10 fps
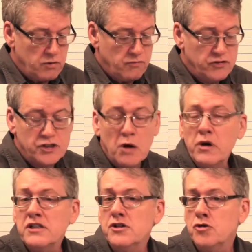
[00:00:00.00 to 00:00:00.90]
For some
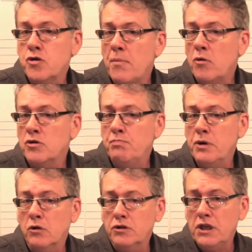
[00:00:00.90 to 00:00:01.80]
reason, the trumpet was
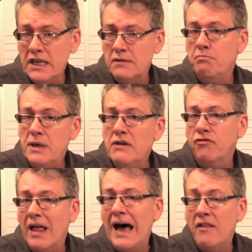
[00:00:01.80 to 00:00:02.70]
built in B
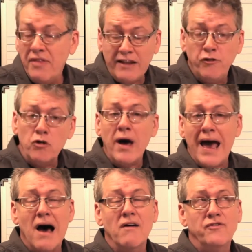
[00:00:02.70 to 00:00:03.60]
flat. They do
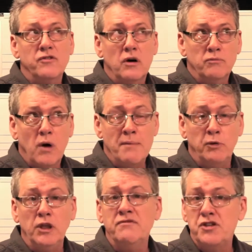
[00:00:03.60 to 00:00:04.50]
have, I
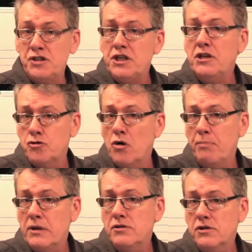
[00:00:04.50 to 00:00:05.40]
believe, C
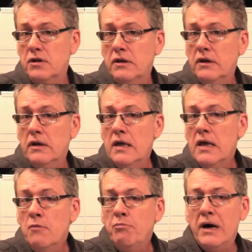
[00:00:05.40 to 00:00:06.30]
trumpets,
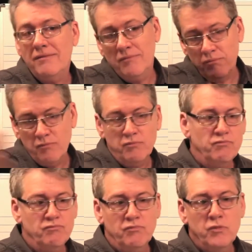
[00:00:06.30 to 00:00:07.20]
but
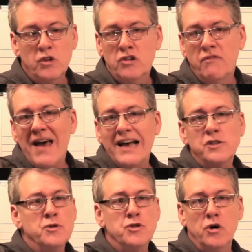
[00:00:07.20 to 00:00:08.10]
the vast
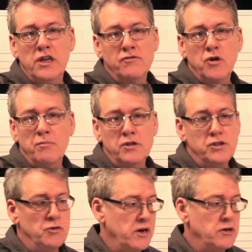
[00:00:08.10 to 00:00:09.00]
majority of trumpets
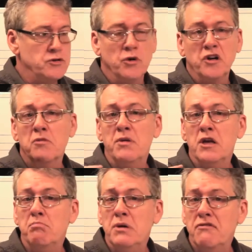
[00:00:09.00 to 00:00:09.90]
you run into are going to be
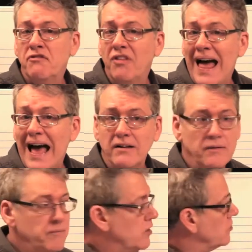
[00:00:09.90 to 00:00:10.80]
in B flat.
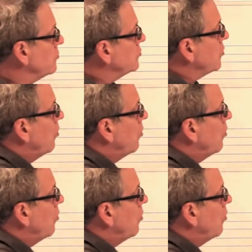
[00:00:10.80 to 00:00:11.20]
So